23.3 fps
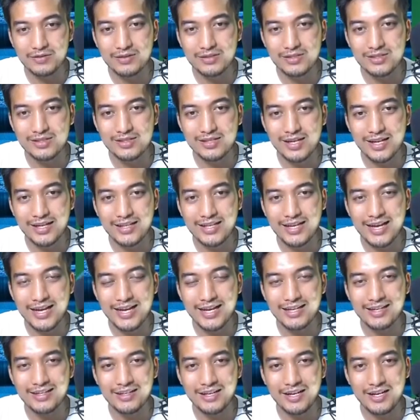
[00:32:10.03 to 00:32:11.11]
Just like
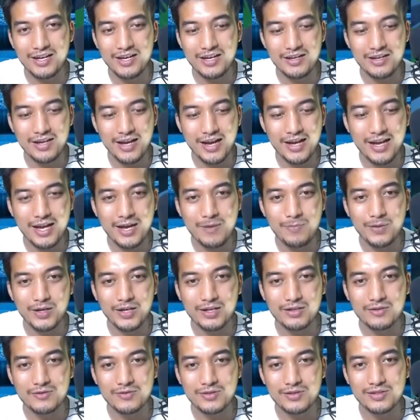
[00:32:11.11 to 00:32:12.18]
that. In an epic
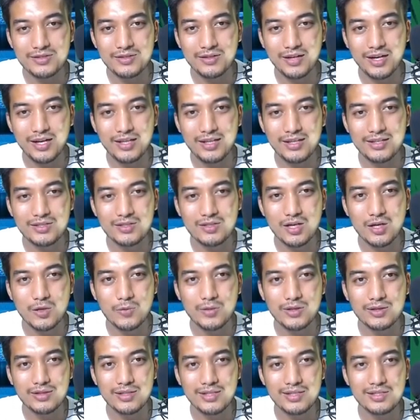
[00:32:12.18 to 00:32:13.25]
entrance. Okay, let's talk
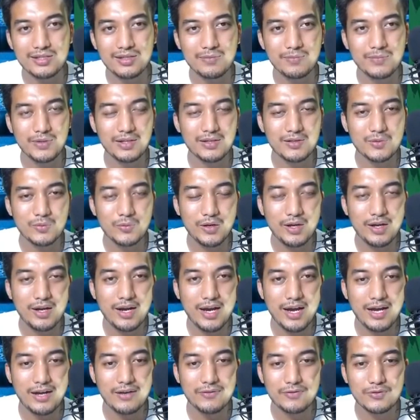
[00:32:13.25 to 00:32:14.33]
with Lisa because we
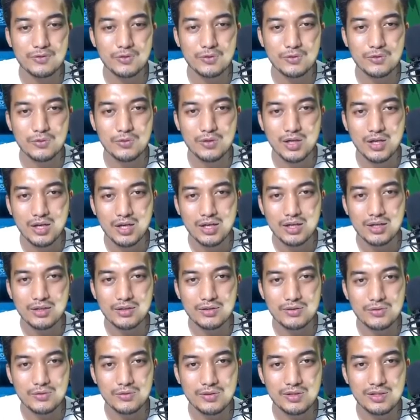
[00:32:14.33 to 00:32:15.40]
have to uh,
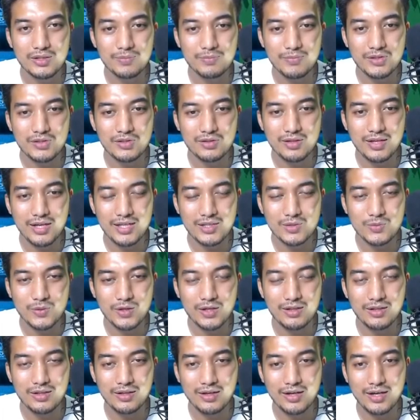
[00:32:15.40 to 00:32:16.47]
do this mission as
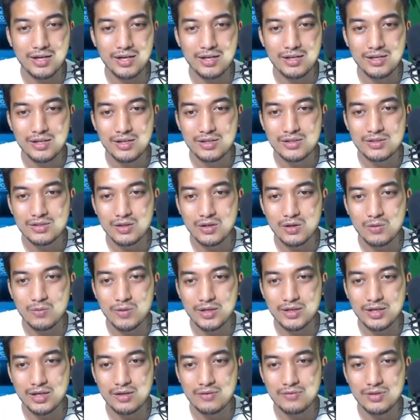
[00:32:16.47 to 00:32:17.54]
well, okay? So
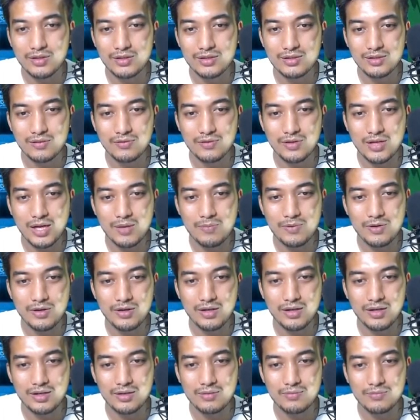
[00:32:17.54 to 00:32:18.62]
what kind of things of
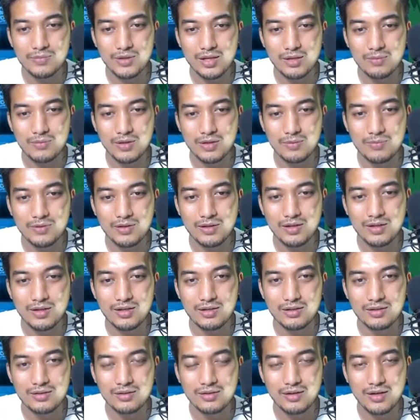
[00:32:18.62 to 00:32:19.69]
librarian and blah, blah,
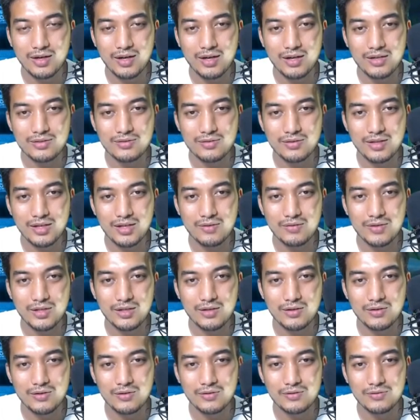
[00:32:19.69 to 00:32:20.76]
blah. Okay, so there we
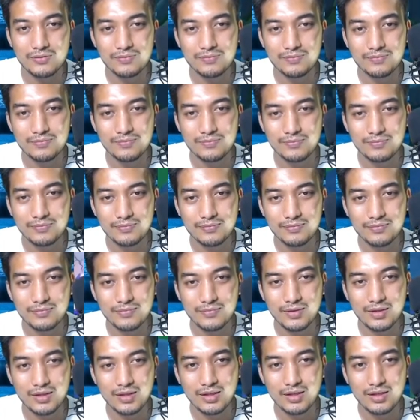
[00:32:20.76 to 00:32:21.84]
go.
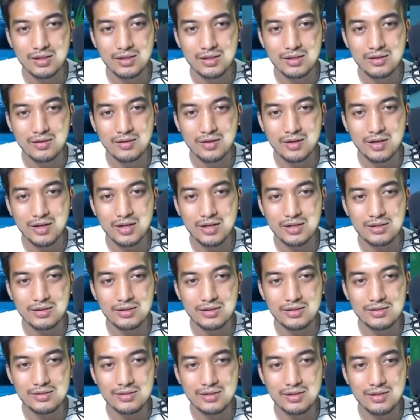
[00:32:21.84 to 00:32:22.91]
Mm-hmm. Okay,
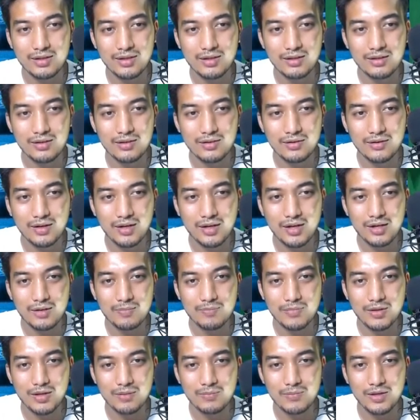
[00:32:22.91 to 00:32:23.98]
Lisa. Okay,
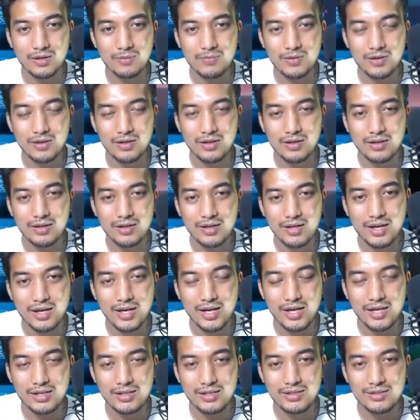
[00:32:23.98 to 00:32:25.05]
blah, blah, blah.
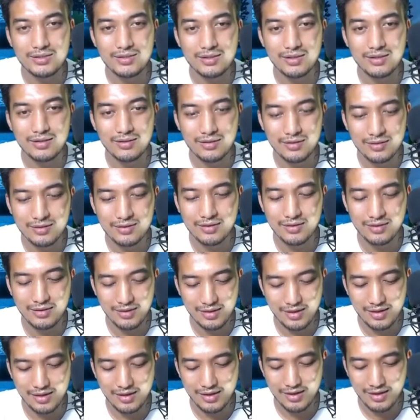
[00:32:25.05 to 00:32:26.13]
Hey, Lisa.
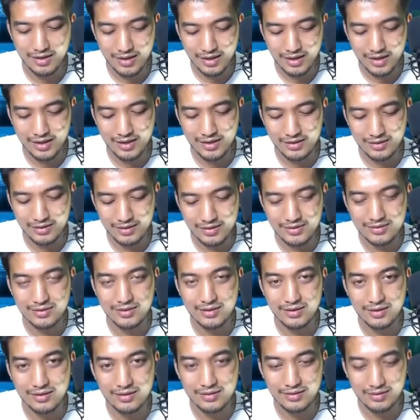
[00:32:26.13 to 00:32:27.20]
Hey,
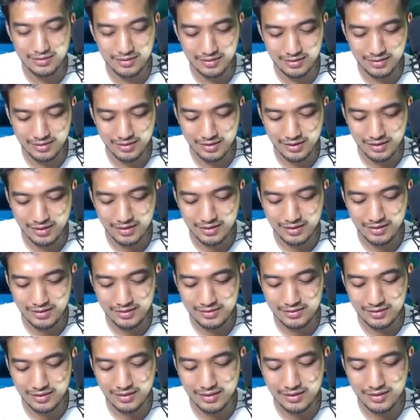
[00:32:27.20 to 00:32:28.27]
Lisa.
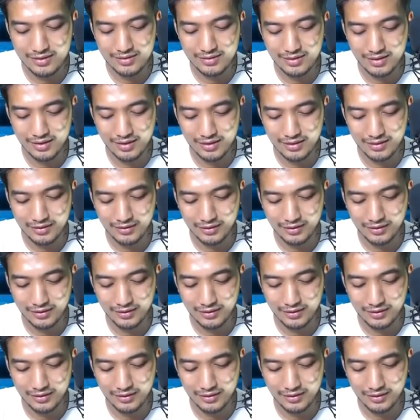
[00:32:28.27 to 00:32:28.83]
Lisa, Lisa.